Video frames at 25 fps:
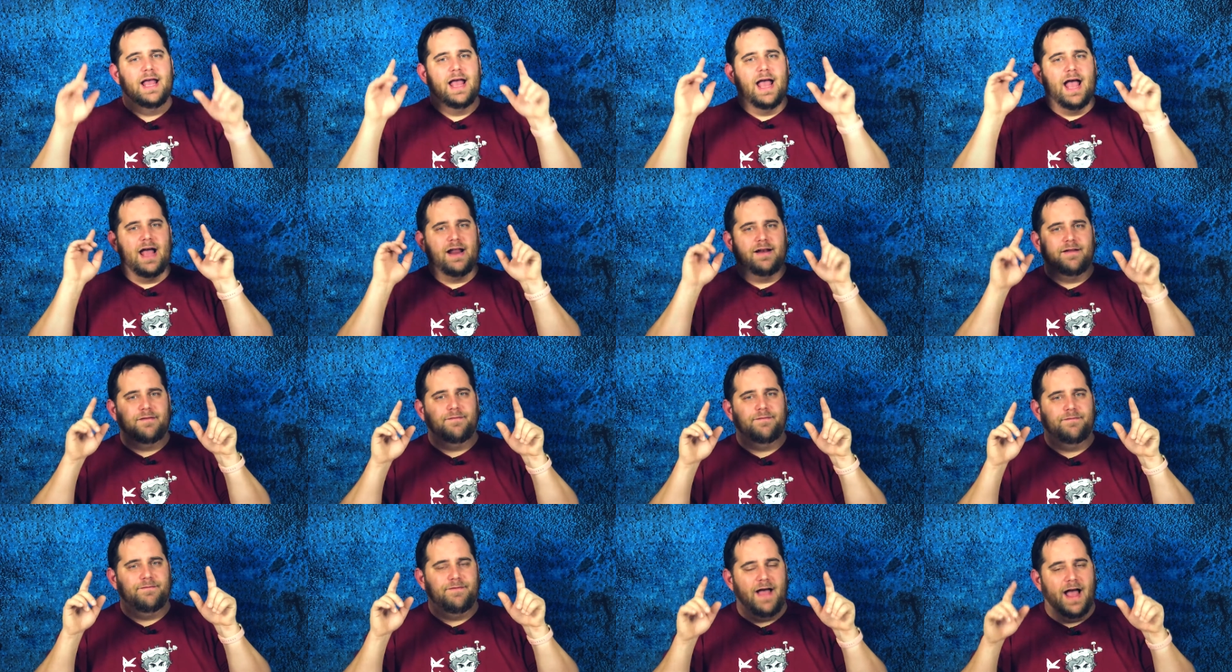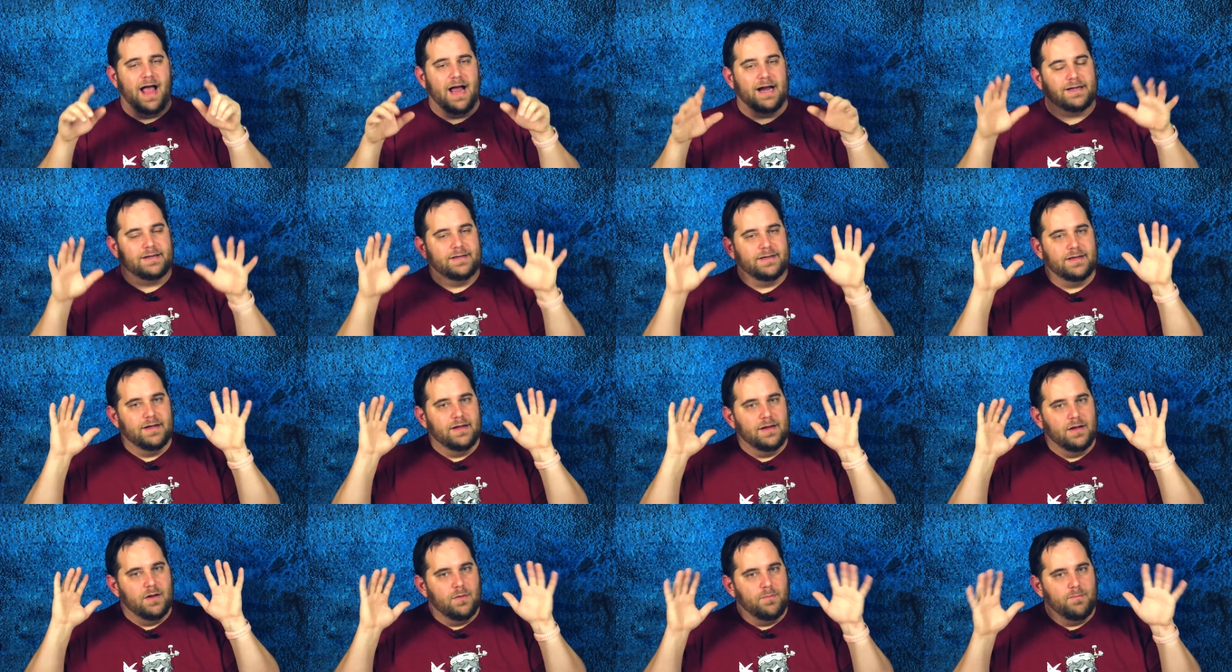And in fact,
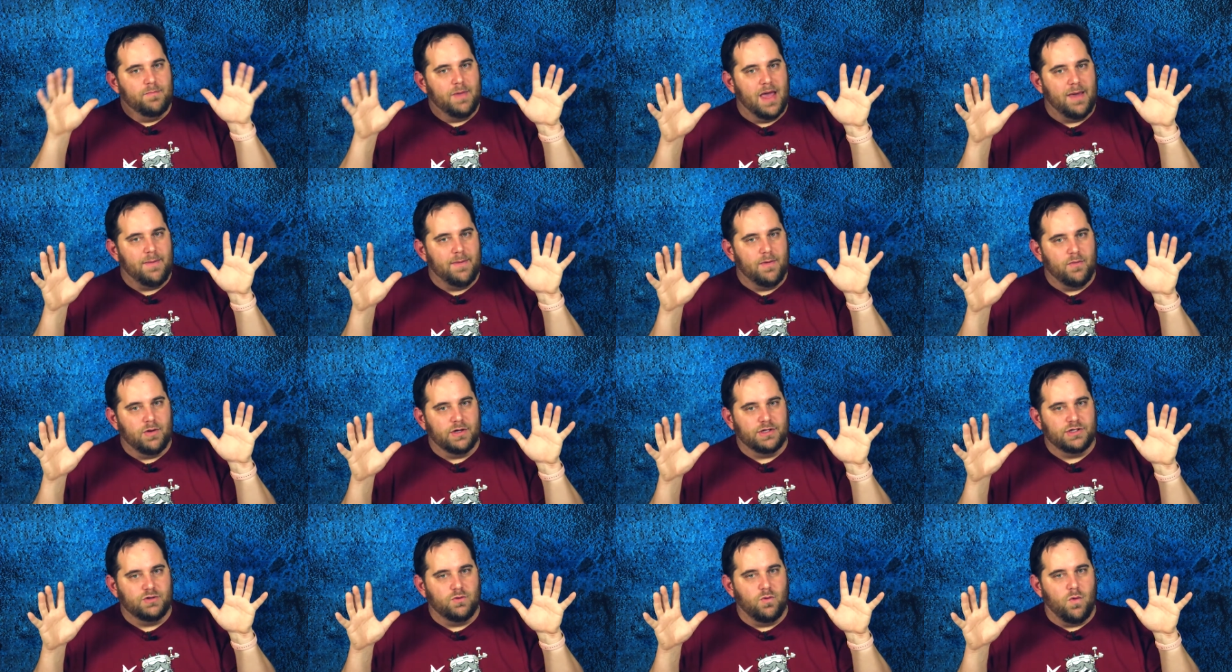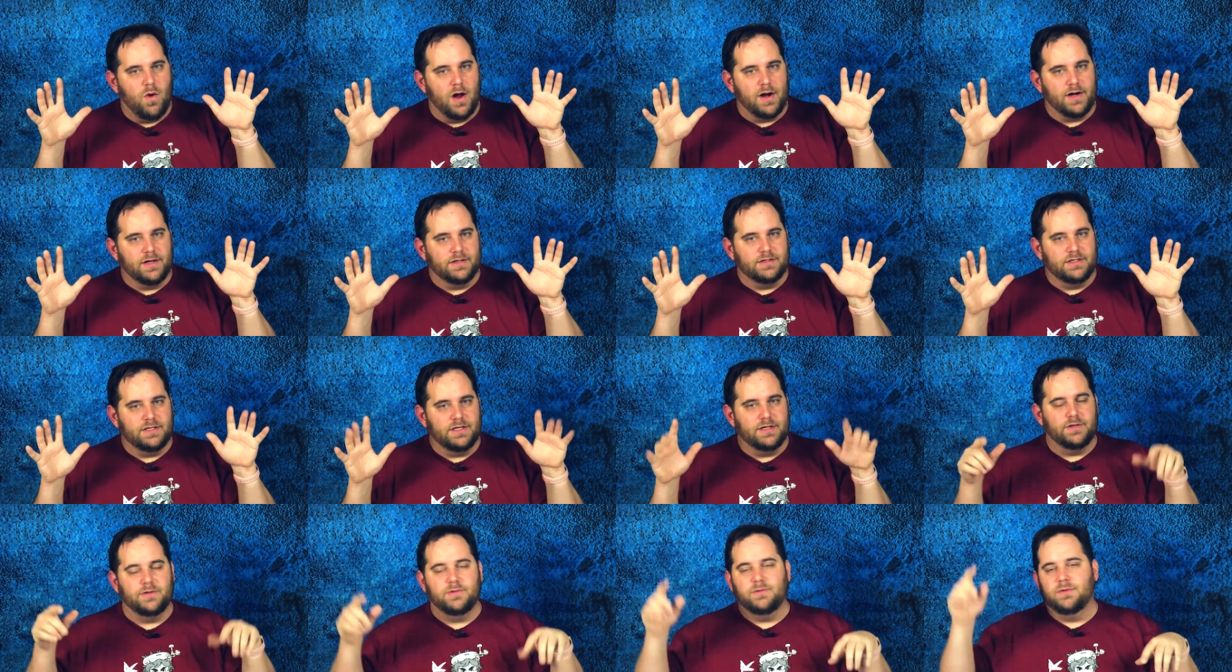maybe what you want to
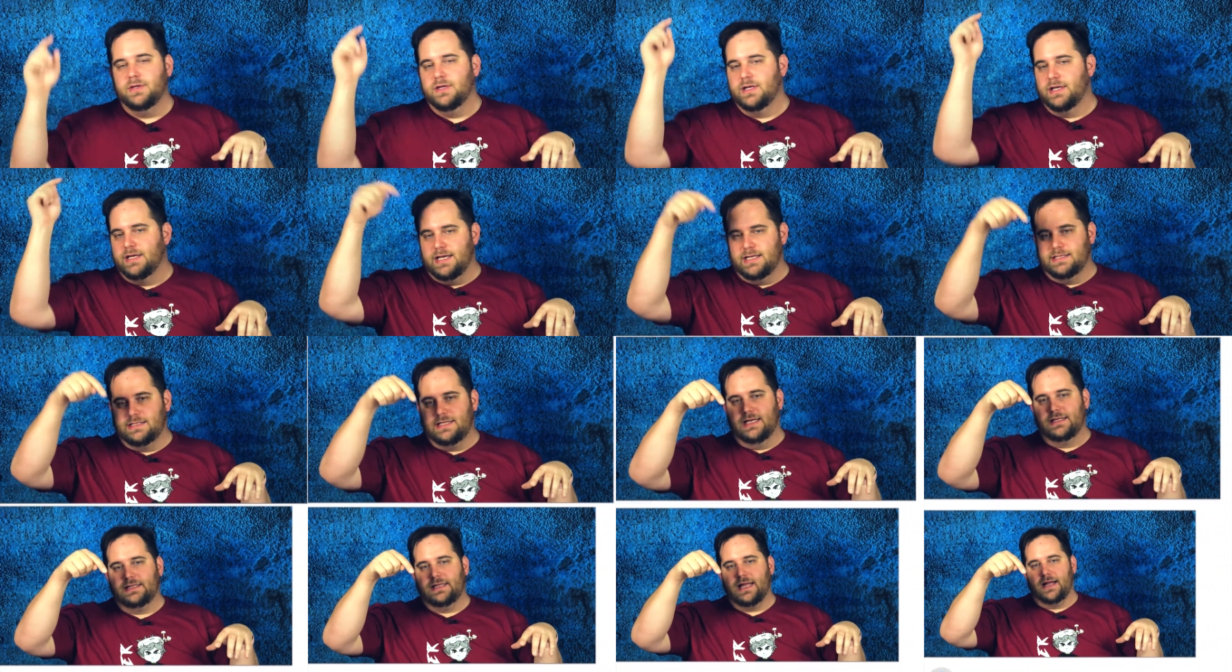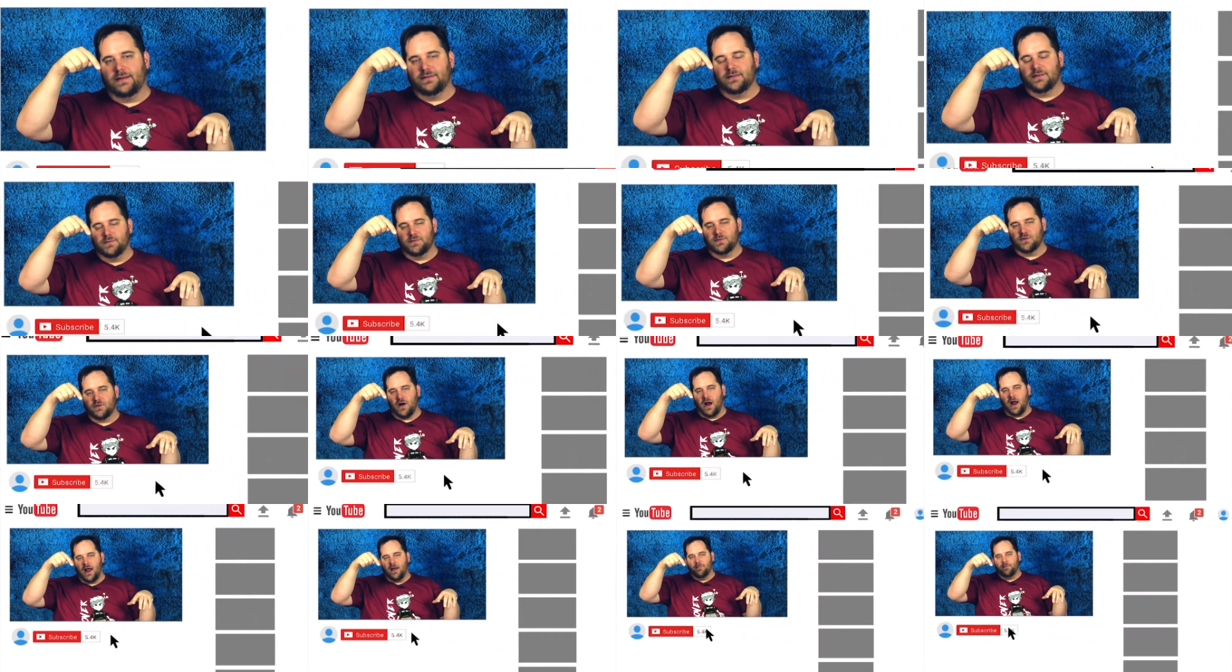do is hit that
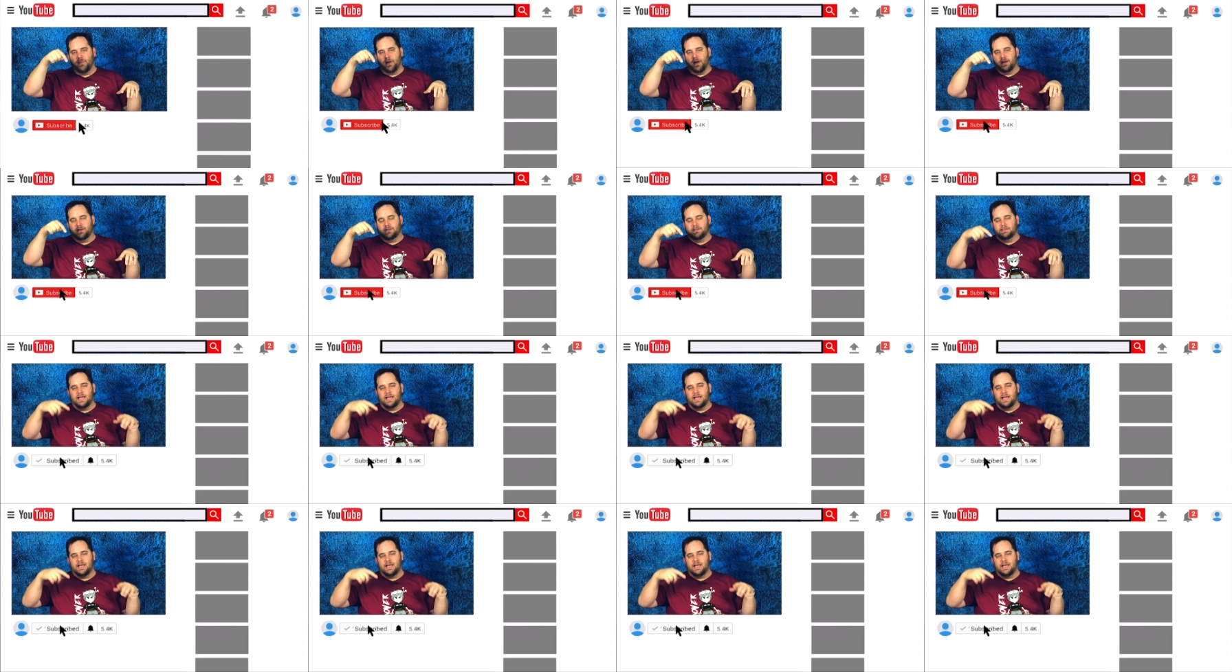subscribe button